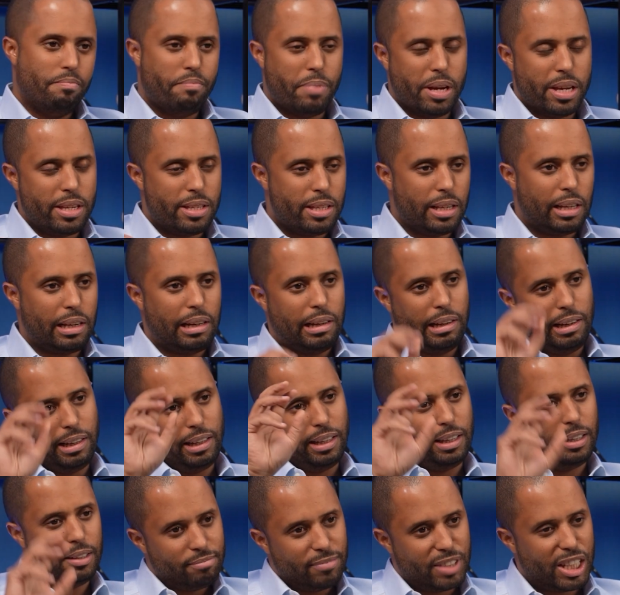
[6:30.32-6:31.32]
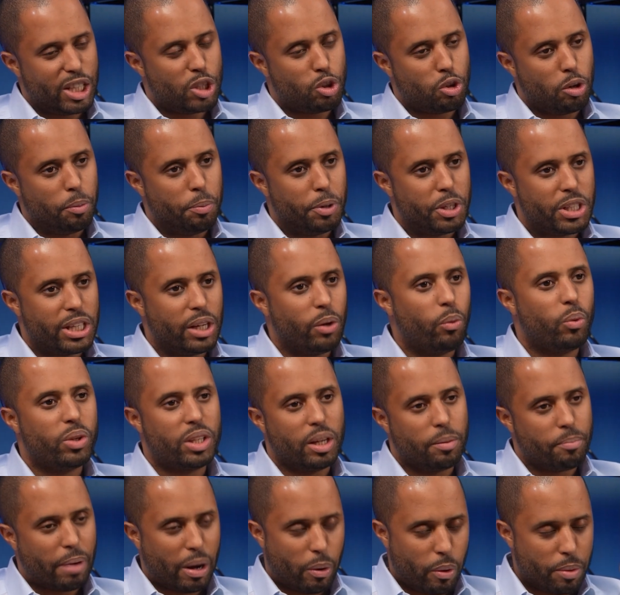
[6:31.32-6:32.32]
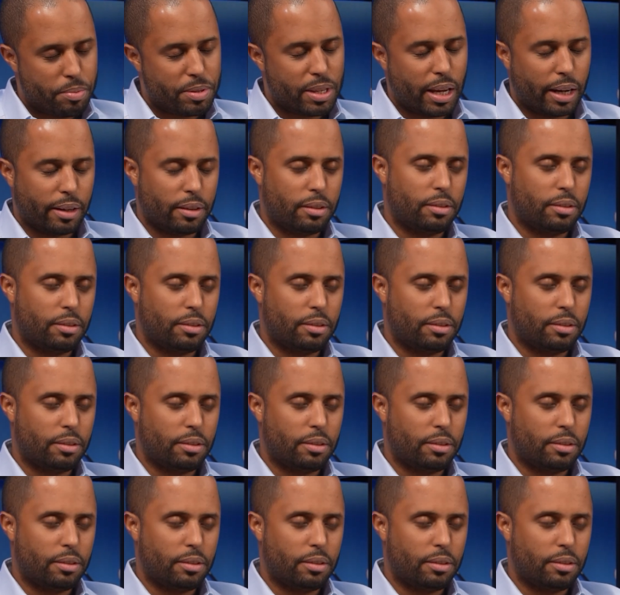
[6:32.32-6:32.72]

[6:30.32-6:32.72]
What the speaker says: basically distributing within my website.